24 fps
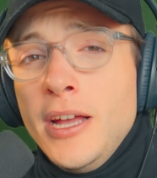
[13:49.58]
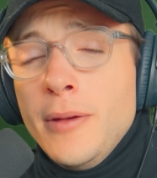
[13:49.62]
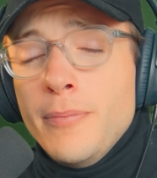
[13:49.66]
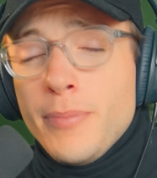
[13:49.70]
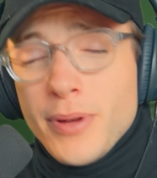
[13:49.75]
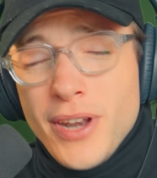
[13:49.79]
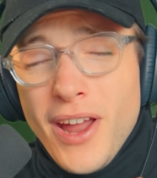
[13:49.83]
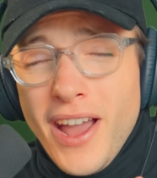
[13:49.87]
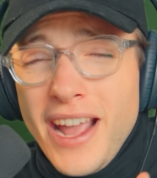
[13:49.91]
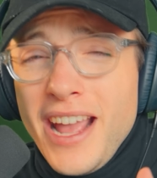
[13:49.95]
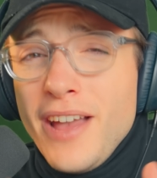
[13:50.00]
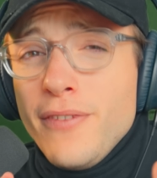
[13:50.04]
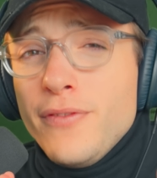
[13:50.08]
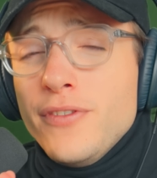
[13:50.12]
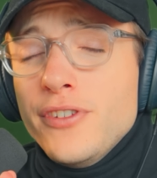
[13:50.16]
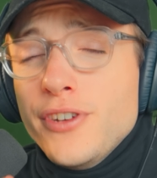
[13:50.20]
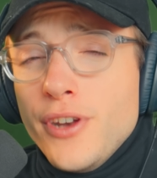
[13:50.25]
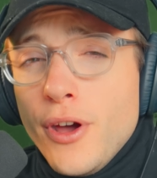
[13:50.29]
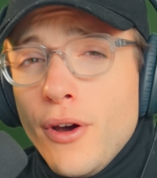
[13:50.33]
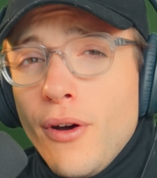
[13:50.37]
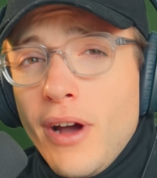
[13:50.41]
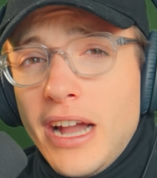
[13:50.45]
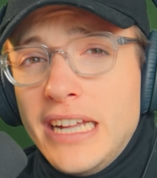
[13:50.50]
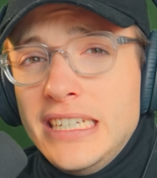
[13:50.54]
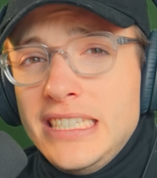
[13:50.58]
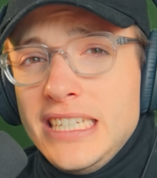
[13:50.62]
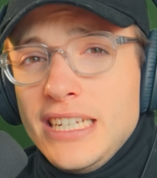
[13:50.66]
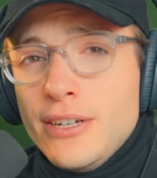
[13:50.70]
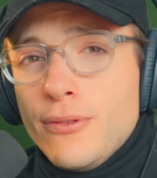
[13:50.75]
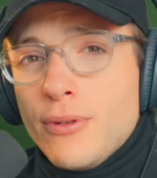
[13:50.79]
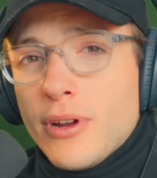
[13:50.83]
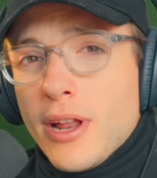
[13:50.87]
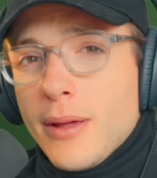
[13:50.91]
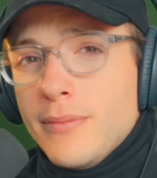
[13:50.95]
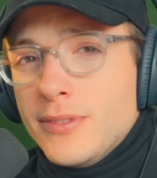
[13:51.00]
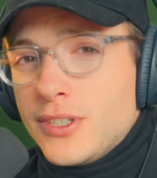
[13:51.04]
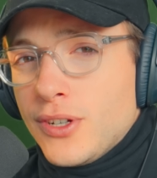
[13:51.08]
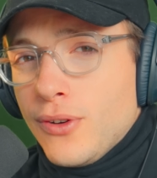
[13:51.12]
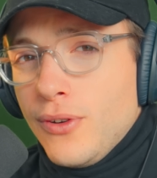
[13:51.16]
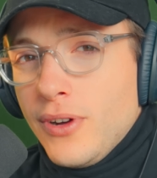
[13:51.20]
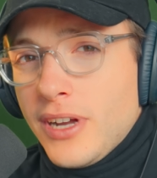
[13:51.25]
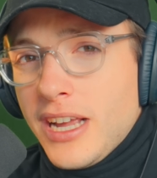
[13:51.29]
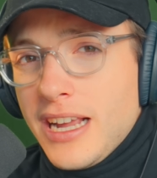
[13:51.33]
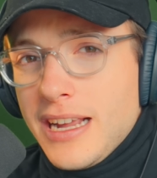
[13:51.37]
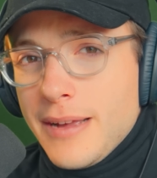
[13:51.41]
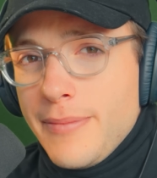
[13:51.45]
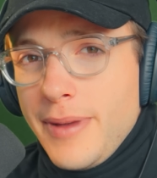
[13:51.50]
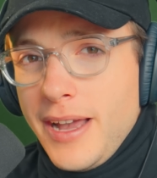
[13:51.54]
but I have no idea what I'm
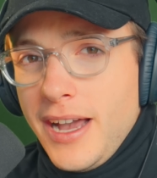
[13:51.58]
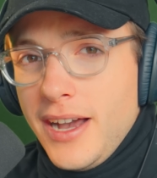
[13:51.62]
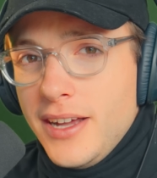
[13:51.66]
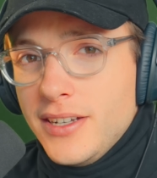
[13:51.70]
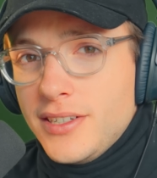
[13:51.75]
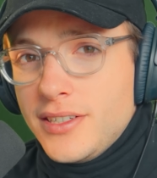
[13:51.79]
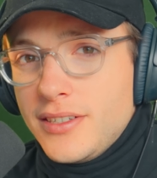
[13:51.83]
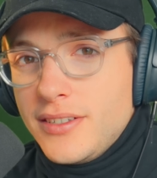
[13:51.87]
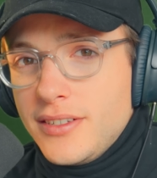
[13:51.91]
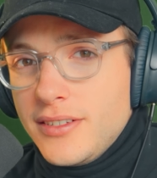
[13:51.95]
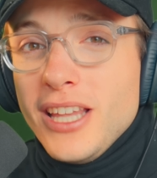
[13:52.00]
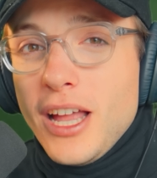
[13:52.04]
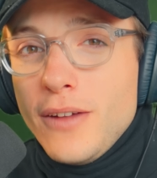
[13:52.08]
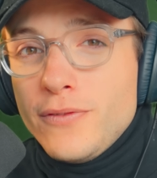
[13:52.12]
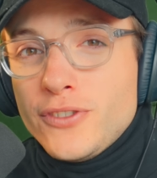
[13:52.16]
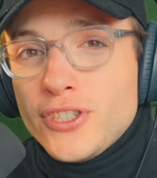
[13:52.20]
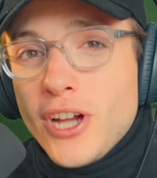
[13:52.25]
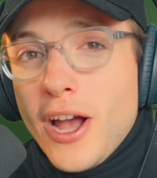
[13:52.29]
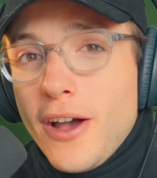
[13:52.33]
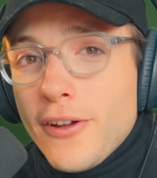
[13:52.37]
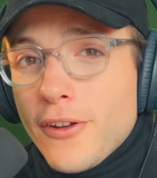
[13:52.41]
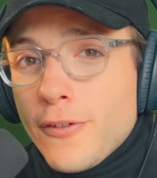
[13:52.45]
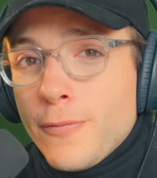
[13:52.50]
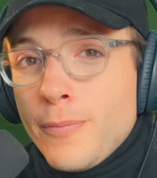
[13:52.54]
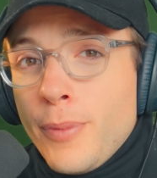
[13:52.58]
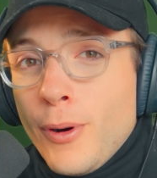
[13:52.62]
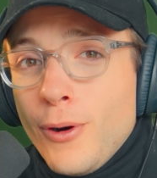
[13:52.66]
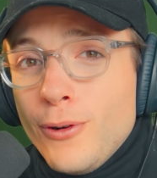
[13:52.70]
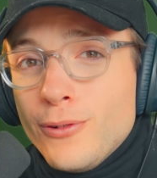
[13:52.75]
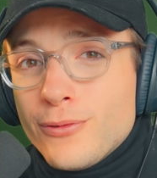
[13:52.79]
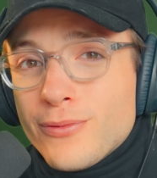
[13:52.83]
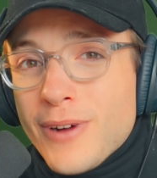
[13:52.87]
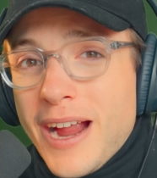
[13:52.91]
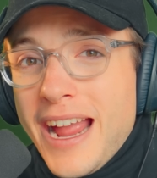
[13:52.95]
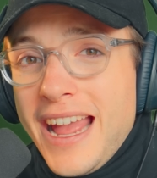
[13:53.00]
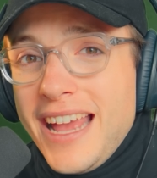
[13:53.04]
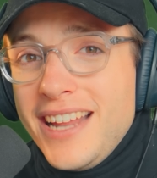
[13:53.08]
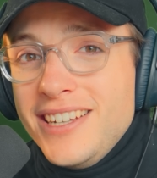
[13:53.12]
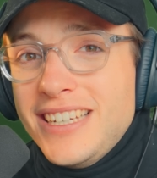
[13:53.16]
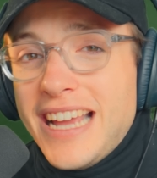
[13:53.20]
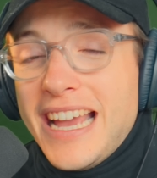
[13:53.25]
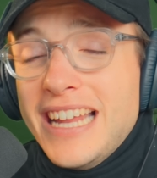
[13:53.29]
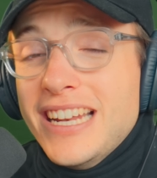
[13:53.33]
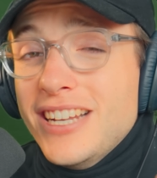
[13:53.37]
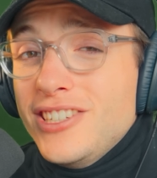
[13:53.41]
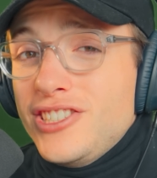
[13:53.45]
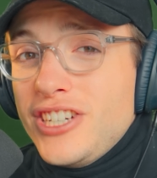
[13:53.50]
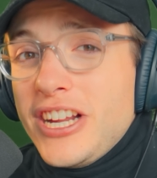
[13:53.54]
talking about. I'm the love child of Paul Rand
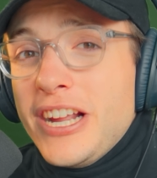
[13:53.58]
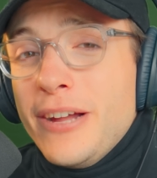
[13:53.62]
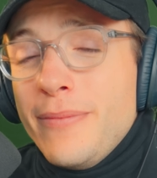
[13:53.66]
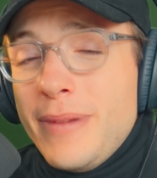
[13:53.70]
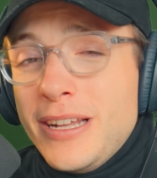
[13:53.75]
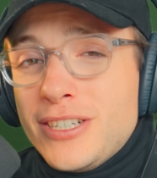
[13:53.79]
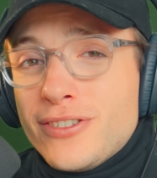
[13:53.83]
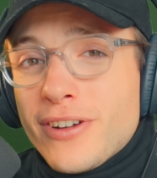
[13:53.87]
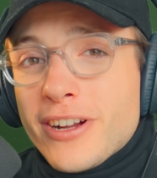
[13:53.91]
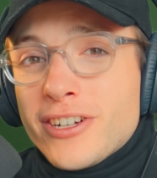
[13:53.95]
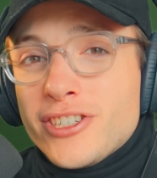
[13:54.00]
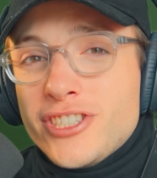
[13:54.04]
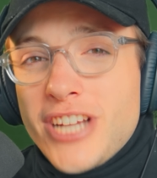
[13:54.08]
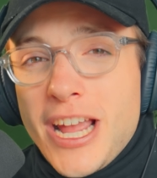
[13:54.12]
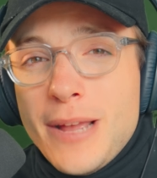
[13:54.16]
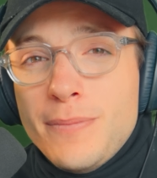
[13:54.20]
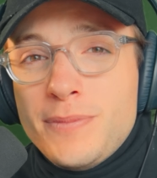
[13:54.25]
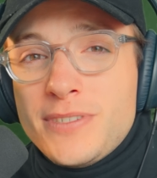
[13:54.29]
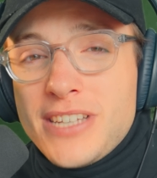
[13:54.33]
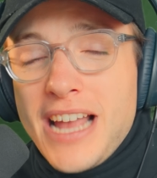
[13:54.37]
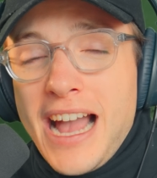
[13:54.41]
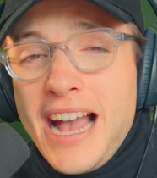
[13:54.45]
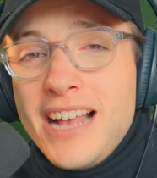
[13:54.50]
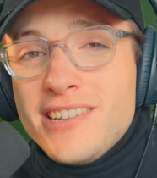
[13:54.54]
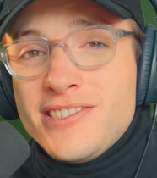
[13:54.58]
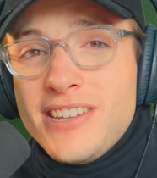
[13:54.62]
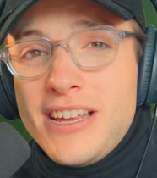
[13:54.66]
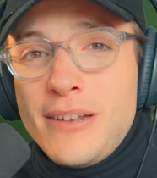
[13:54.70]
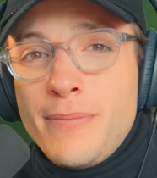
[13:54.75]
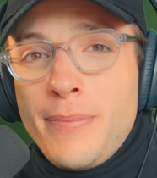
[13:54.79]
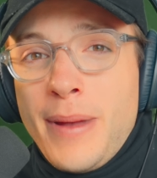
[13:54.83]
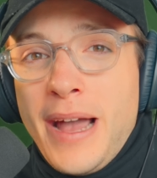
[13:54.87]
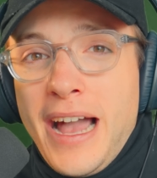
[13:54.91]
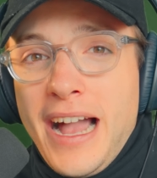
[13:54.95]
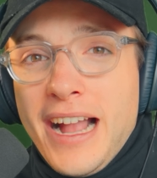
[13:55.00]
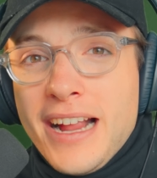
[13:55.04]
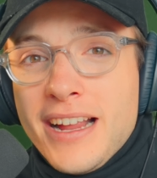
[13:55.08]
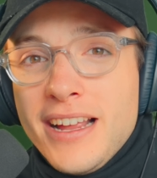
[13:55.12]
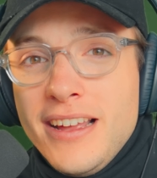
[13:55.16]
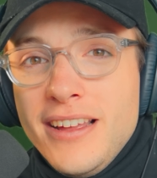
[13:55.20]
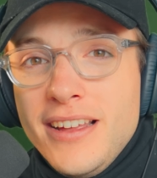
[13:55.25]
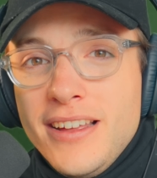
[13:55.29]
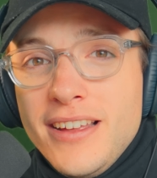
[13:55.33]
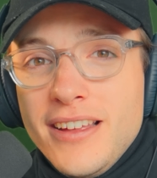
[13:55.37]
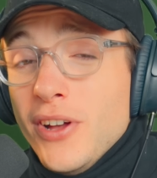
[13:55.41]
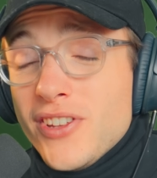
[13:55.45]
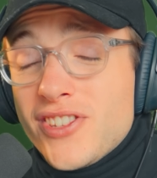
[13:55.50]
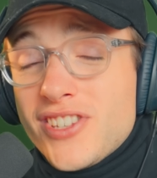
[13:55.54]
and a Geometric Shapes asset pack. I
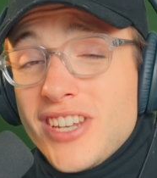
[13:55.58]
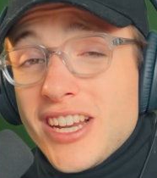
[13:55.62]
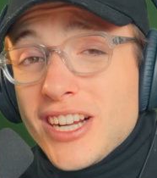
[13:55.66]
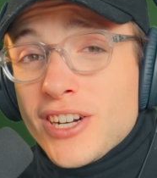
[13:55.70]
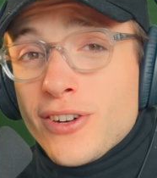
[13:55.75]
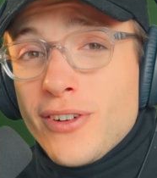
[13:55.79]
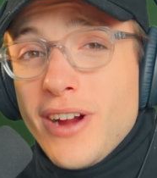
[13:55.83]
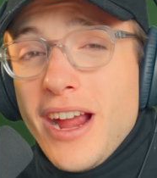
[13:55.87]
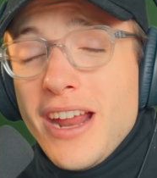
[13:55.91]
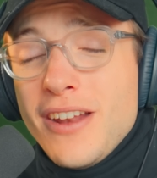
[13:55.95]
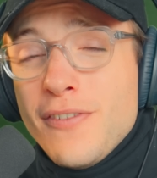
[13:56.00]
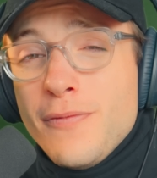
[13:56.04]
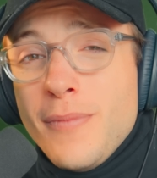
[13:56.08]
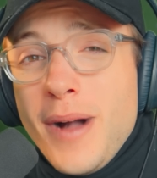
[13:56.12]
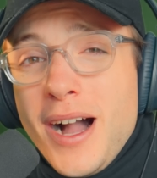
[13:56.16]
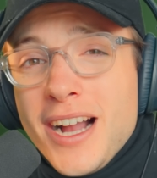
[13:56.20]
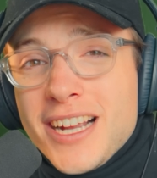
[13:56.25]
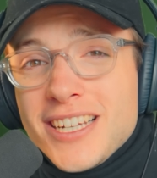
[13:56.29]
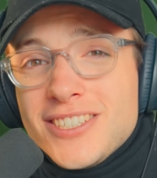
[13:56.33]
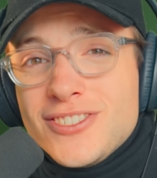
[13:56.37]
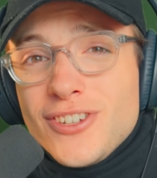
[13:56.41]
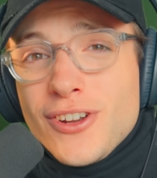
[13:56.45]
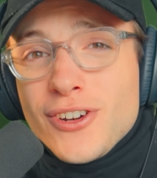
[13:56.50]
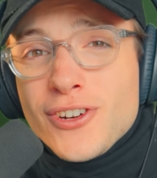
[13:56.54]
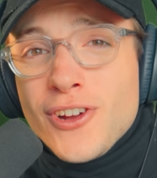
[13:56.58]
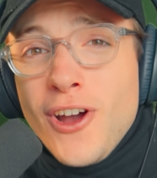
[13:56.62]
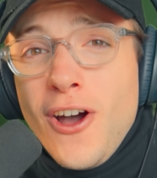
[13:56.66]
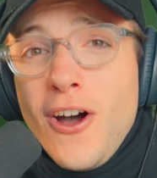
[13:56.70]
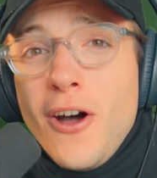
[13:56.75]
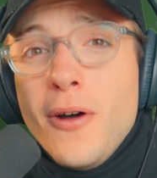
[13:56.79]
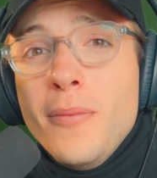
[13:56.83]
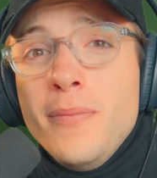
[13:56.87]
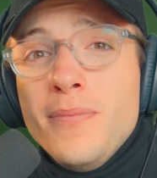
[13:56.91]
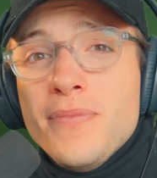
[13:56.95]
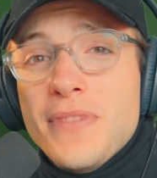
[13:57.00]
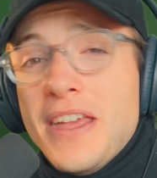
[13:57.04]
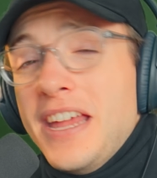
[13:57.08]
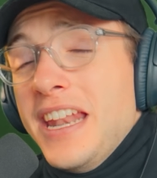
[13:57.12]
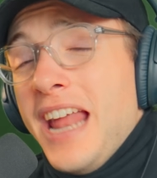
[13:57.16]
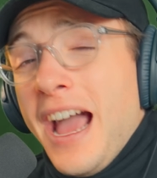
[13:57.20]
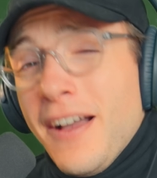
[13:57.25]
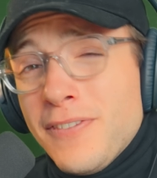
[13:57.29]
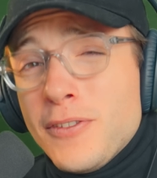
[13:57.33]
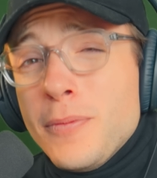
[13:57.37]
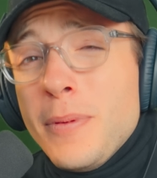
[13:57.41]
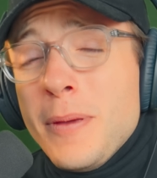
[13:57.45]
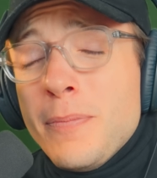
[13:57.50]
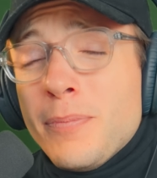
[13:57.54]
was birthed at creative market dot com and
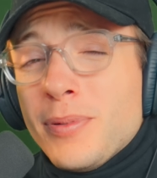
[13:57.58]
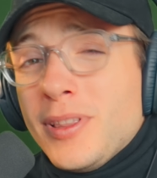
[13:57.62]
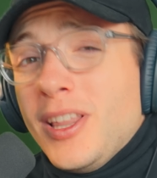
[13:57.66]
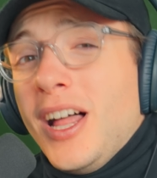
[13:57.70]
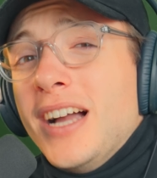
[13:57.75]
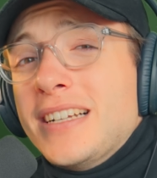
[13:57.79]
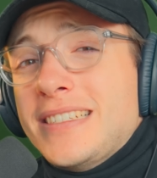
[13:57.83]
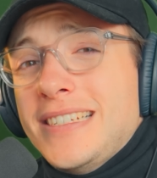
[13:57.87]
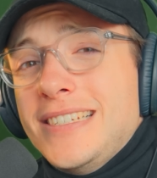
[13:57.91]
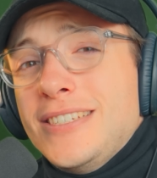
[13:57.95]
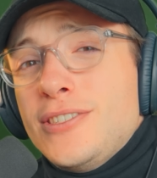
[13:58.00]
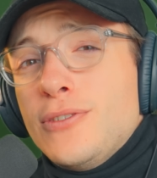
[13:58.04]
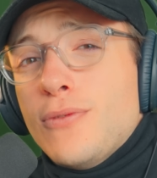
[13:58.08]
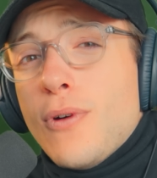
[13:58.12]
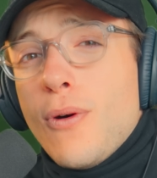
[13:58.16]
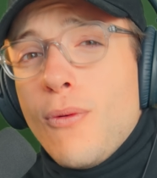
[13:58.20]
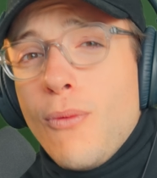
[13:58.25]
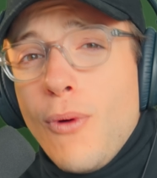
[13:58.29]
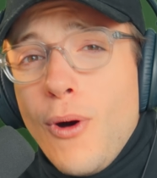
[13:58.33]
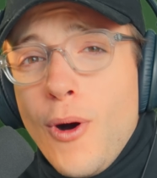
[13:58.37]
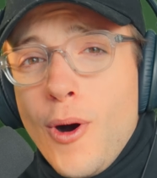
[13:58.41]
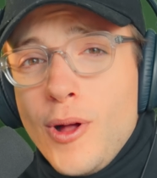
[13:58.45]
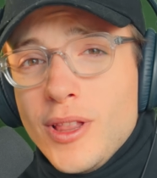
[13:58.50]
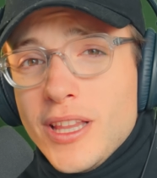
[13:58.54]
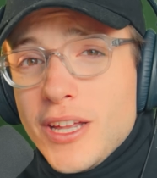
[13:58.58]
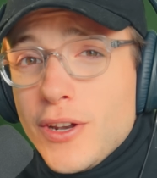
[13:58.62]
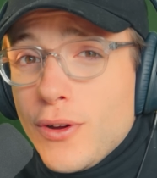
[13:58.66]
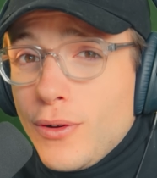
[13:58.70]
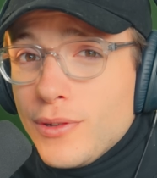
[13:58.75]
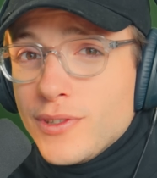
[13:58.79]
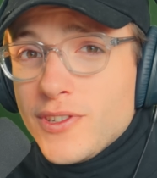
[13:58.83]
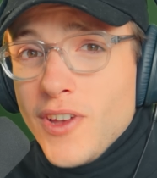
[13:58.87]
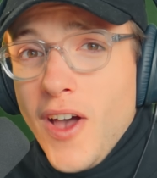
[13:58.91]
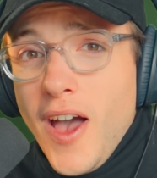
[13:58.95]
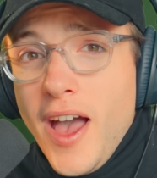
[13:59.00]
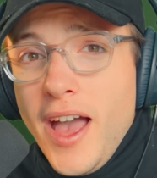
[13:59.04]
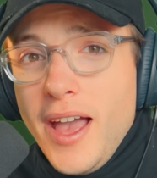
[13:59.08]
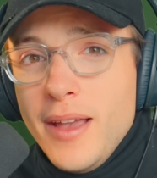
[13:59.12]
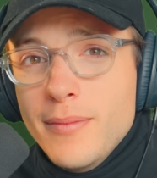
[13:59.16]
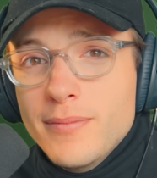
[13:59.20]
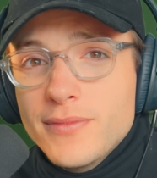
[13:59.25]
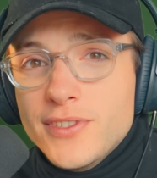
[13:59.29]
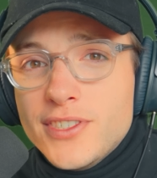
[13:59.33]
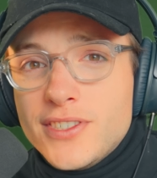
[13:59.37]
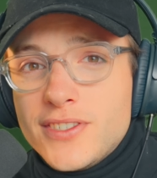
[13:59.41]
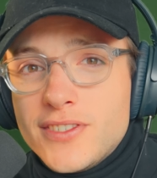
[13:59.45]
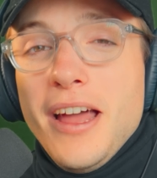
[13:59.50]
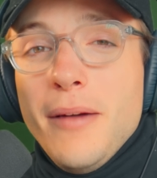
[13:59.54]
have to be plugged into a wall at all
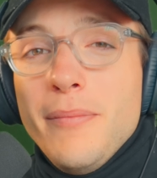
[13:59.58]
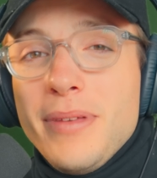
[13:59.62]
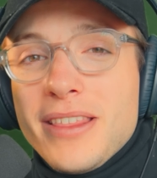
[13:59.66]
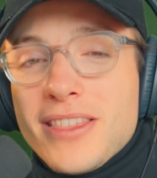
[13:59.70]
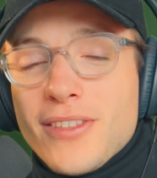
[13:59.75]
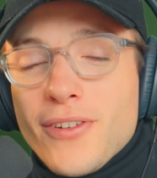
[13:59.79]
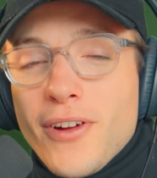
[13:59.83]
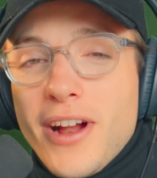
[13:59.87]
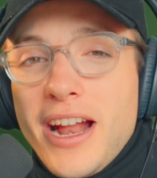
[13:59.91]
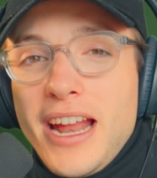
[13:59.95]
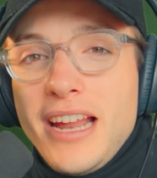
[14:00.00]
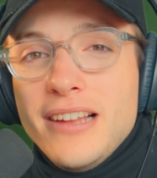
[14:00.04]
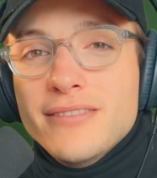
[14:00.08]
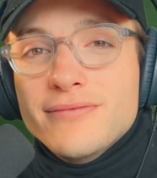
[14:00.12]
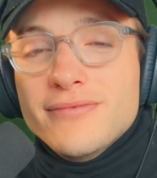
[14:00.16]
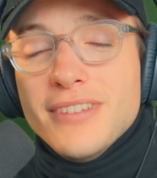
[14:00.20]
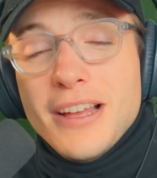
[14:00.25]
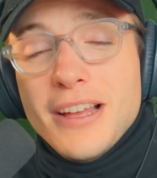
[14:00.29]
times. Number three,